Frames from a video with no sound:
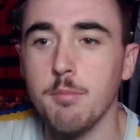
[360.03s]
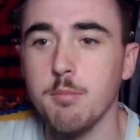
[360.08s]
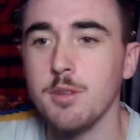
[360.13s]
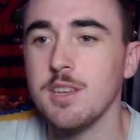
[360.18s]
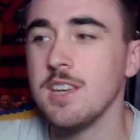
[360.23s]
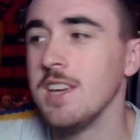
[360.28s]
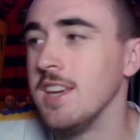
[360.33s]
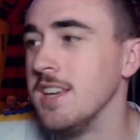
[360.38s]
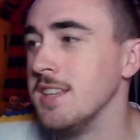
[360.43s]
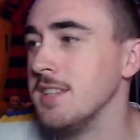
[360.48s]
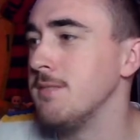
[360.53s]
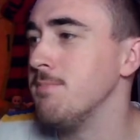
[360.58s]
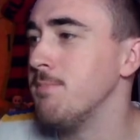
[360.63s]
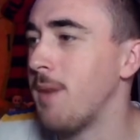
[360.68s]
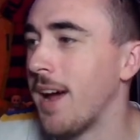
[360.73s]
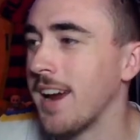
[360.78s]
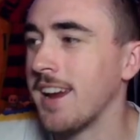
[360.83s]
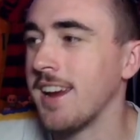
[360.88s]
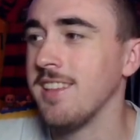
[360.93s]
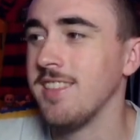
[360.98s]
of years
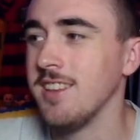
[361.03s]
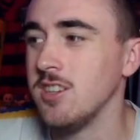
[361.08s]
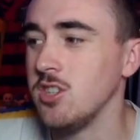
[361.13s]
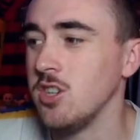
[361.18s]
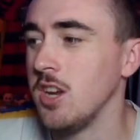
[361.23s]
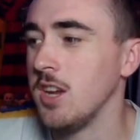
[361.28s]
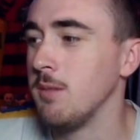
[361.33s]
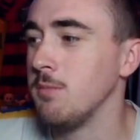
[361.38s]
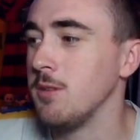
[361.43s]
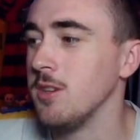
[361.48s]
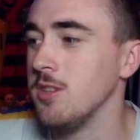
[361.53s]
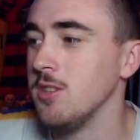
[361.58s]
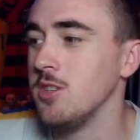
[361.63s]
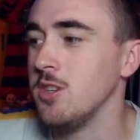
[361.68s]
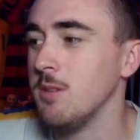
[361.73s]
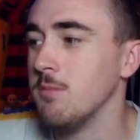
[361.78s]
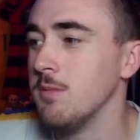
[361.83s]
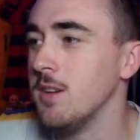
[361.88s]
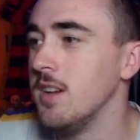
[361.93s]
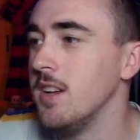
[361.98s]
back at the
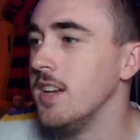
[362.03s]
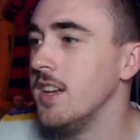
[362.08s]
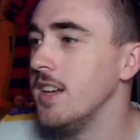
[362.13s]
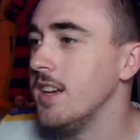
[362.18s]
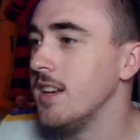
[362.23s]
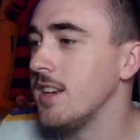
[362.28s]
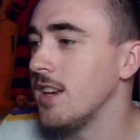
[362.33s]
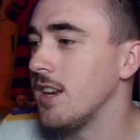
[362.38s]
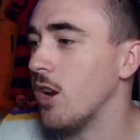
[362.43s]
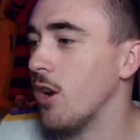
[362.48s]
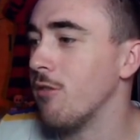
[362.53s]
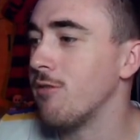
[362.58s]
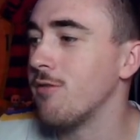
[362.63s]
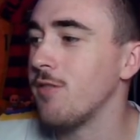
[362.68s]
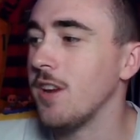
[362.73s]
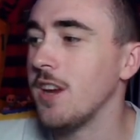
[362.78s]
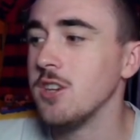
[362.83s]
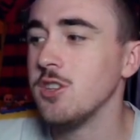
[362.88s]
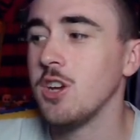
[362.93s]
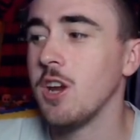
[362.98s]
championship, you know,
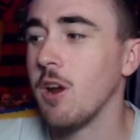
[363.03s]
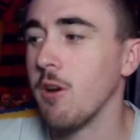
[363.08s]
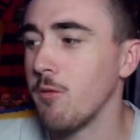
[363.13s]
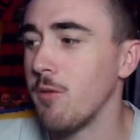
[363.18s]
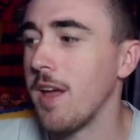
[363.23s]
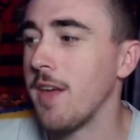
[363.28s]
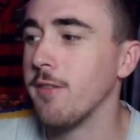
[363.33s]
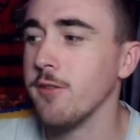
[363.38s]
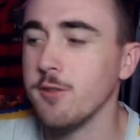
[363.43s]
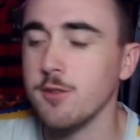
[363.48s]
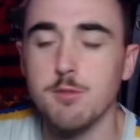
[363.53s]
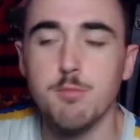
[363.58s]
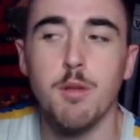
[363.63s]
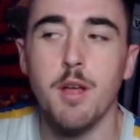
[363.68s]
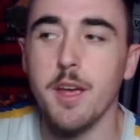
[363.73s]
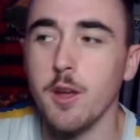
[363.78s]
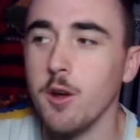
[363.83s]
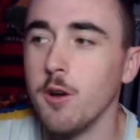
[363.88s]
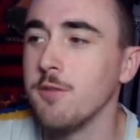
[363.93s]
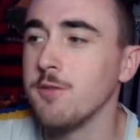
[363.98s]
fishing around those
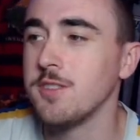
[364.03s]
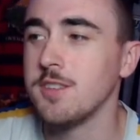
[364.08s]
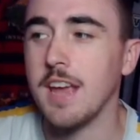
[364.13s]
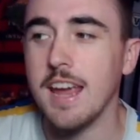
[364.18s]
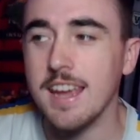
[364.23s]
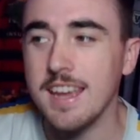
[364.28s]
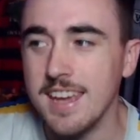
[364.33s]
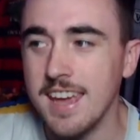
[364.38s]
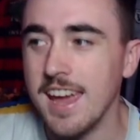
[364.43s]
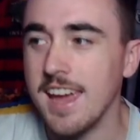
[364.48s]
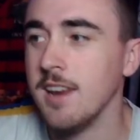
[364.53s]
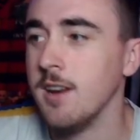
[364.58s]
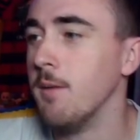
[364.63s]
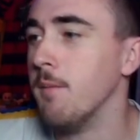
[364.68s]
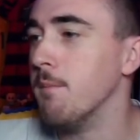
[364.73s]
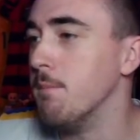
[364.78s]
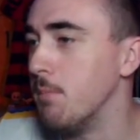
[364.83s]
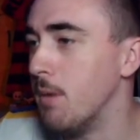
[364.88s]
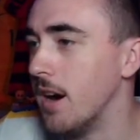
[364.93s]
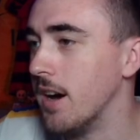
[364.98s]
playoffs again.
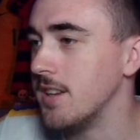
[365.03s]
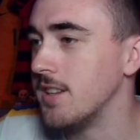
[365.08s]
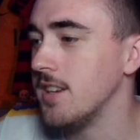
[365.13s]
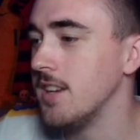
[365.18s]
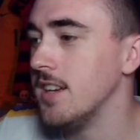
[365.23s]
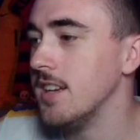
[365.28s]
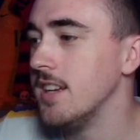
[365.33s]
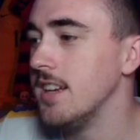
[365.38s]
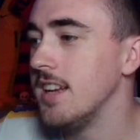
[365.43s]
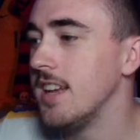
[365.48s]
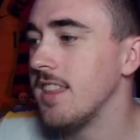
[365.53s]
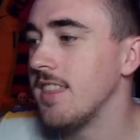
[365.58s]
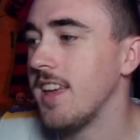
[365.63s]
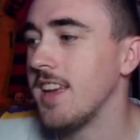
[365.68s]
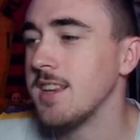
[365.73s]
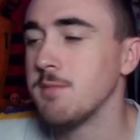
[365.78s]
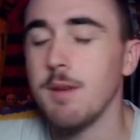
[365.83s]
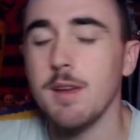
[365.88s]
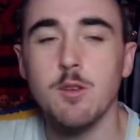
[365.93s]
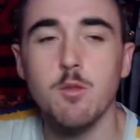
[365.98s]
But they
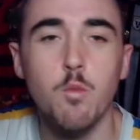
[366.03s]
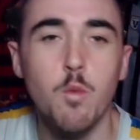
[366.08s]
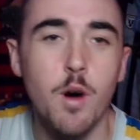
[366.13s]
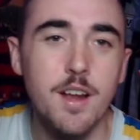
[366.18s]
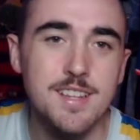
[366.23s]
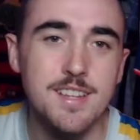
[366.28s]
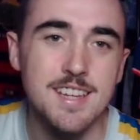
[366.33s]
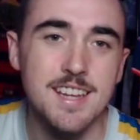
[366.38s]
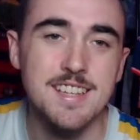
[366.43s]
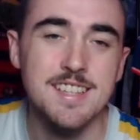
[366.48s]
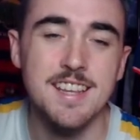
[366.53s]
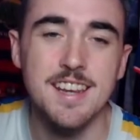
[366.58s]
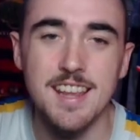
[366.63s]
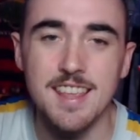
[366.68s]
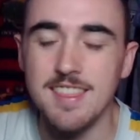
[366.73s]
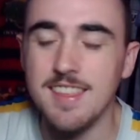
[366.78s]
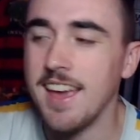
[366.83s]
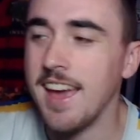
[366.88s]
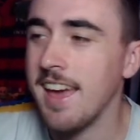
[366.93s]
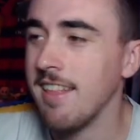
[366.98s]
spent 1 season
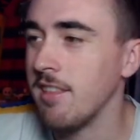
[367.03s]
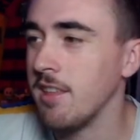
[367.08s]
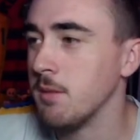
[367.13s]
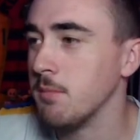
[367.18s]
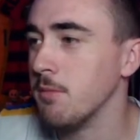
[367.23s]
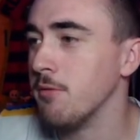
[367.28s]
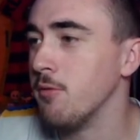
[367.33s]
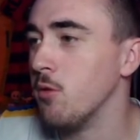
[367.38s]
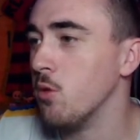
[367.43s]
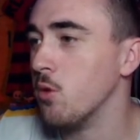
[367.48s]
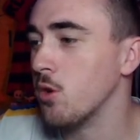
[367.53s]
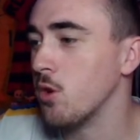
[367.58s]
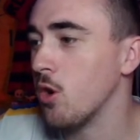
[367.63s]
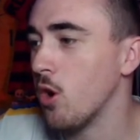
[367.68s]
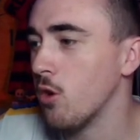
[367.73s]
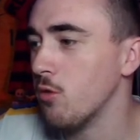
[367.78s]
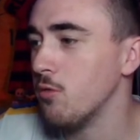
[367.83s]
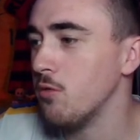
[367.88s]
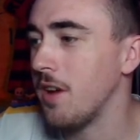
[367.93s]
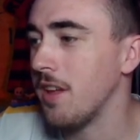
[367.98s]
in the A-League before,
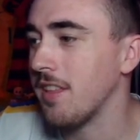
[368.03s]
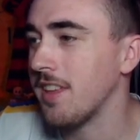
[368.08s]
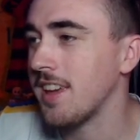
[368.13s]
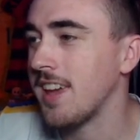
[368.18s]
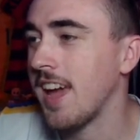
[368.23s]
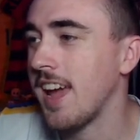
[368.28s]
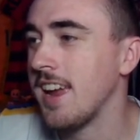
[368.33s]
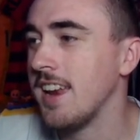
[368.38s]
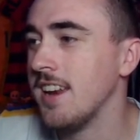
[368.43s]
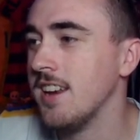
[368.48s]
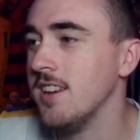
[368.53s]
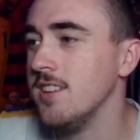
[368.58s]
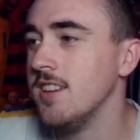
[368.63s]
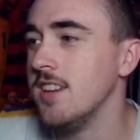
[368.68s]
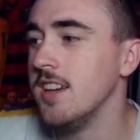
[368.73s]
got relegated